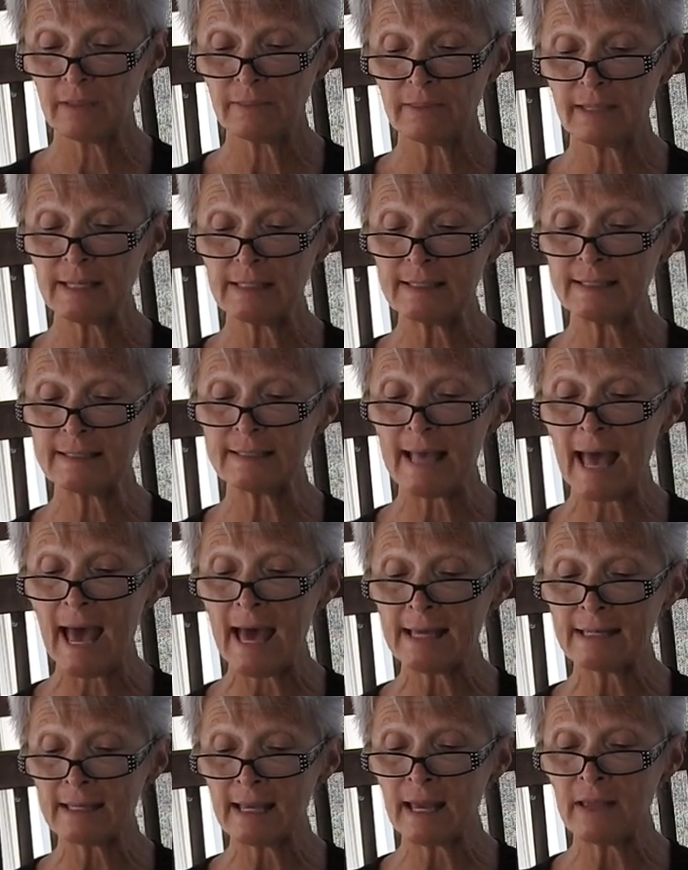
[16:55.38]
They
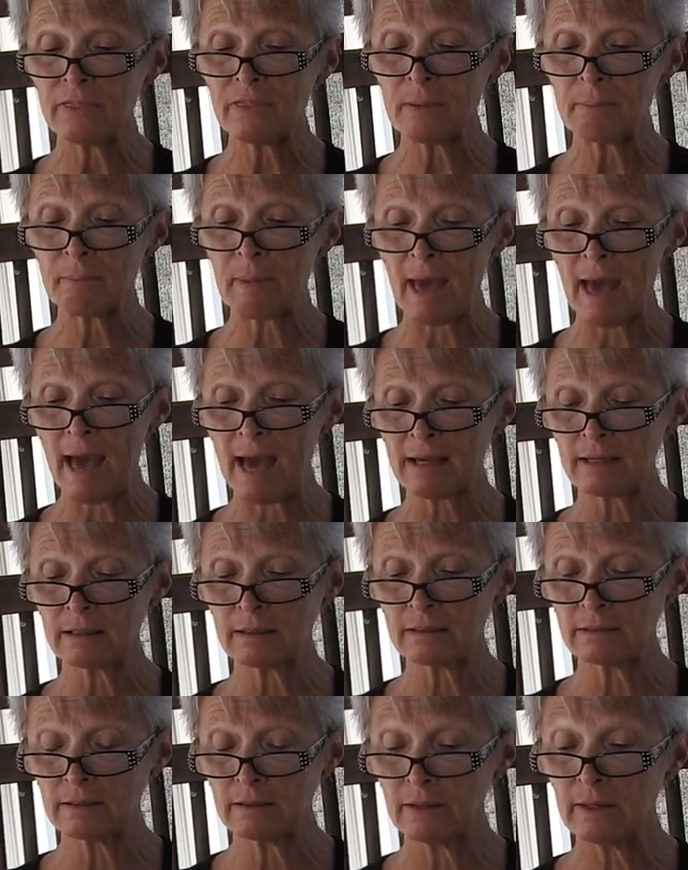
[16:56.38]
sat at the back
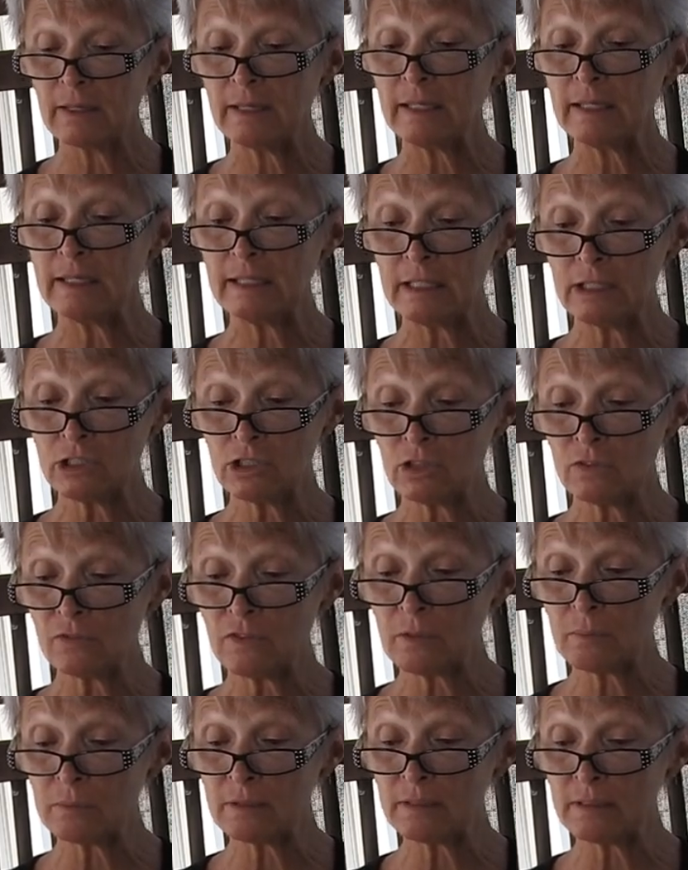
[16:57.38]
each of
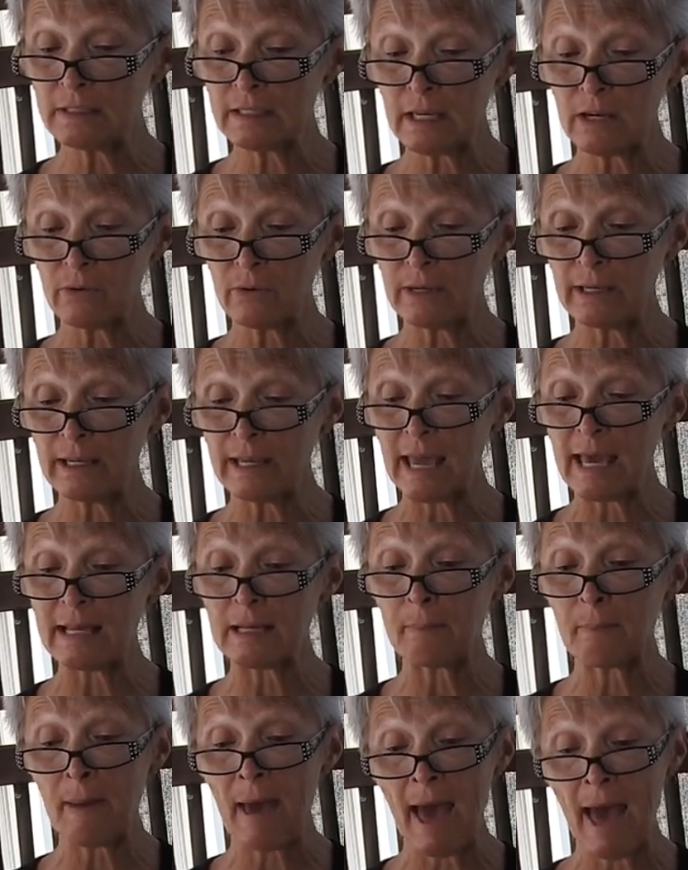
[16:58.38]
them staring at
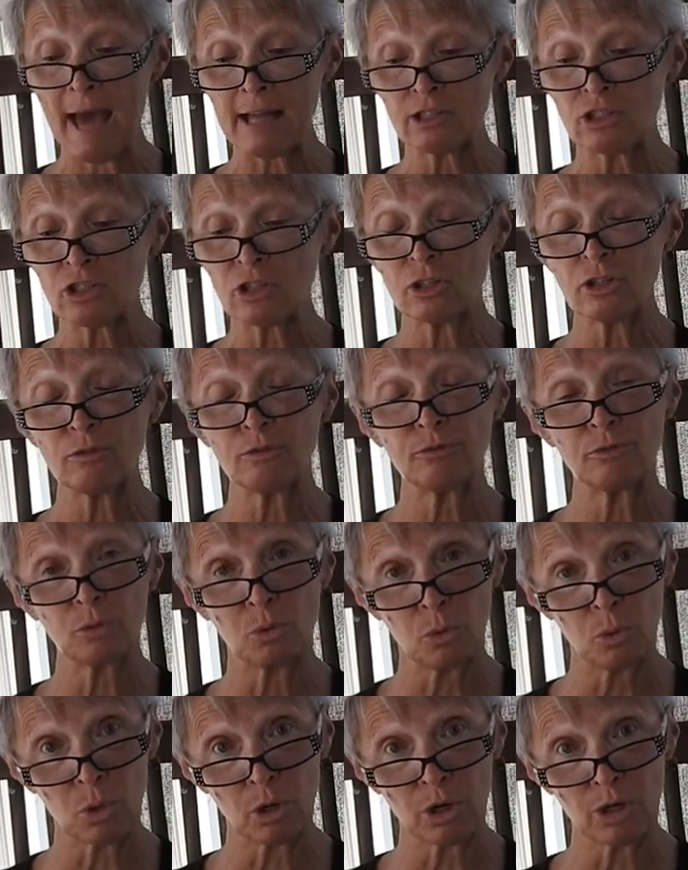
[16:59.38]
a patch on the
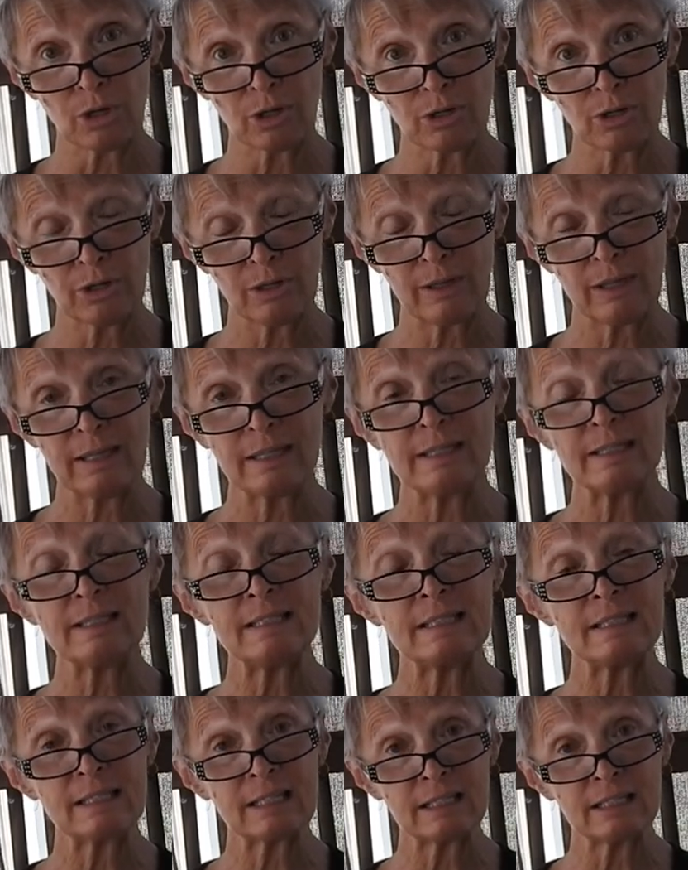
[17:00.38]
floor
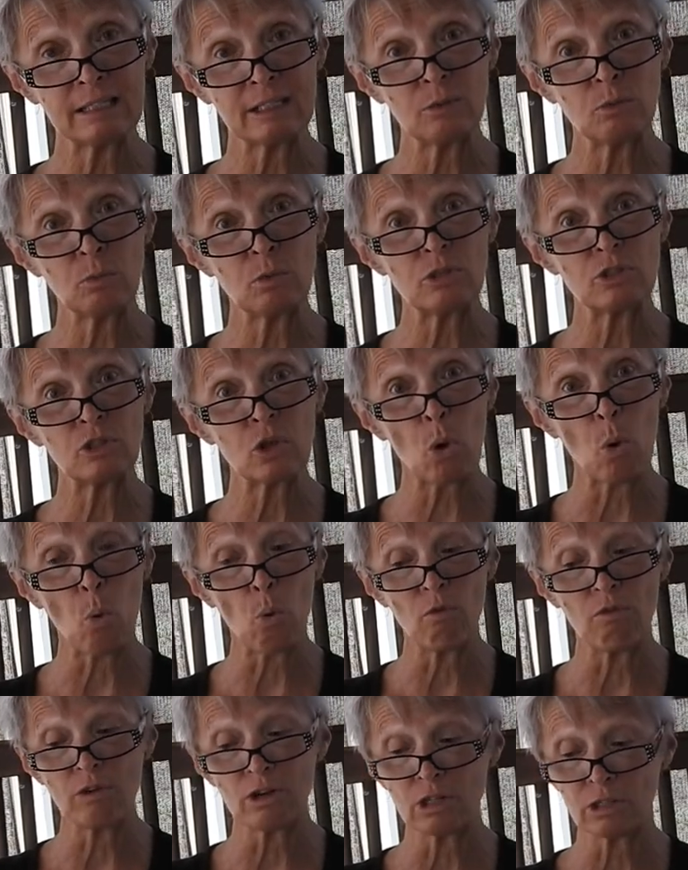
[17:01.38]
until it was
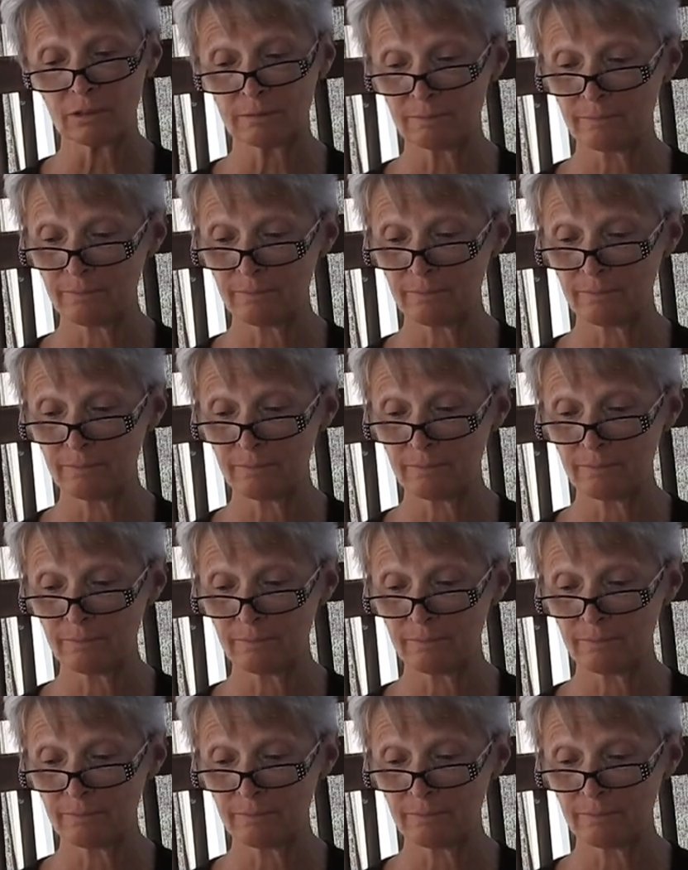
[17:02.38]
over.